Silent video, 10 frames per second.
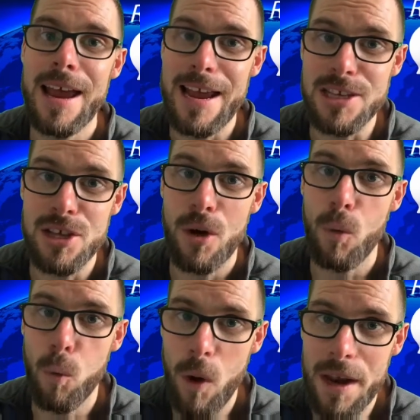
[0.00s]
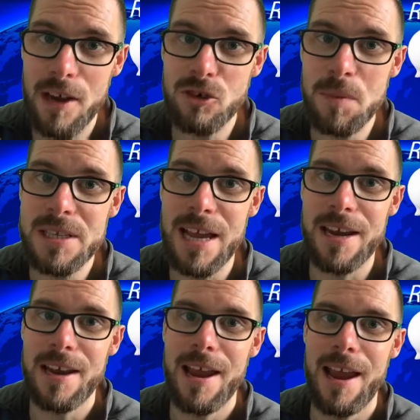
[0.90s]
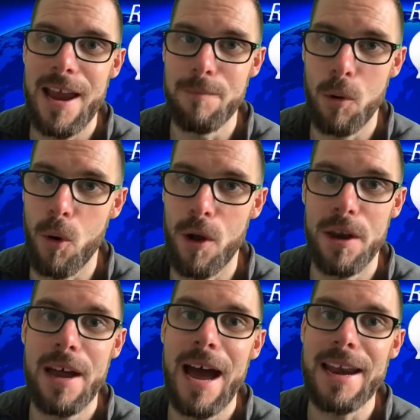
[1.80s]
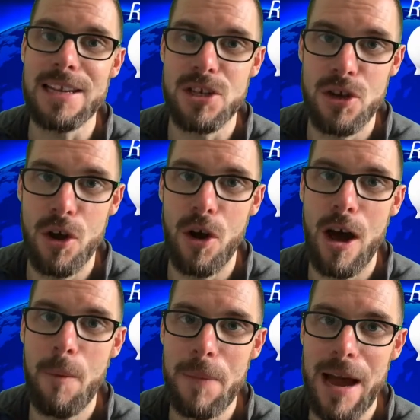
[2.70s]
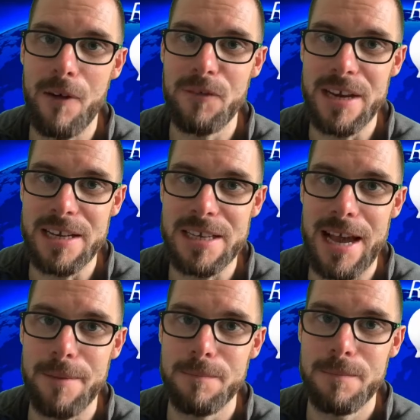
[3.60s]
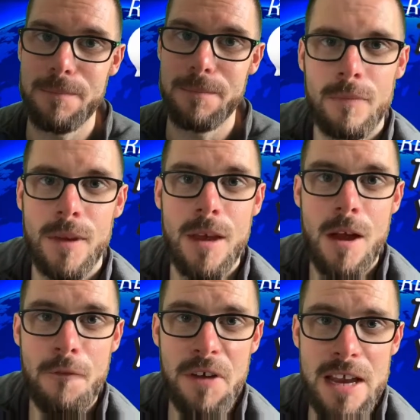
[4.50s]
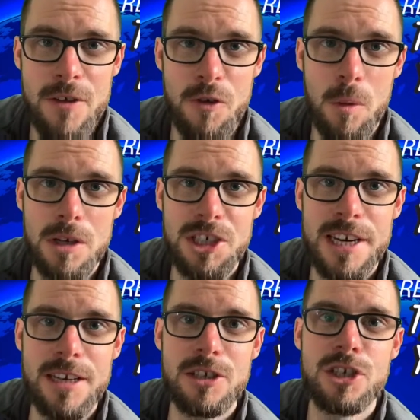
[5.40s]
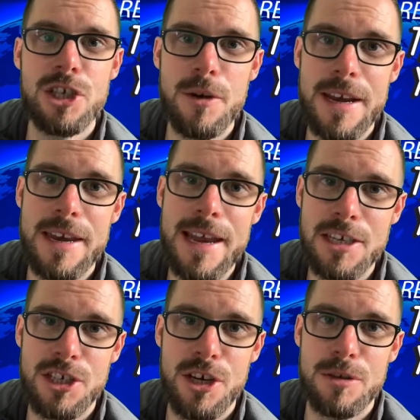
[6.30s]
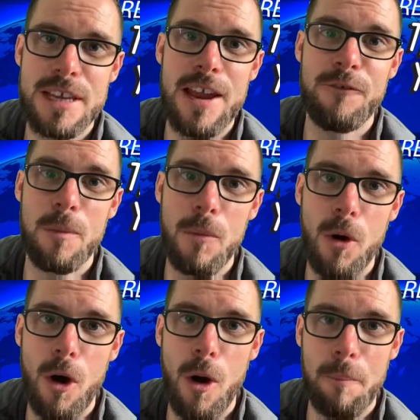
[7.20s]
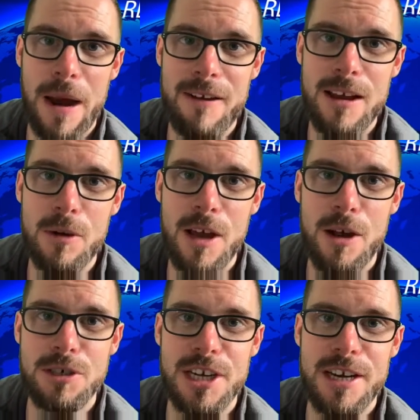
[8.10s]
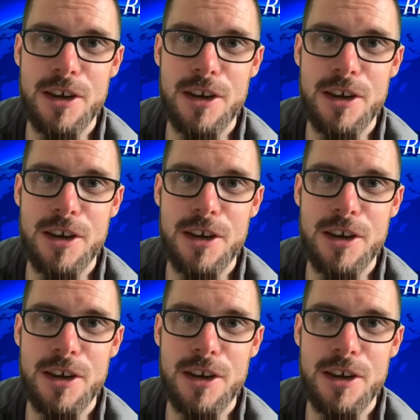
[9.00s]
is 100% important and it's not about the exam. Thank you for watching. Tune in next Tuesday for more Parallel Coaching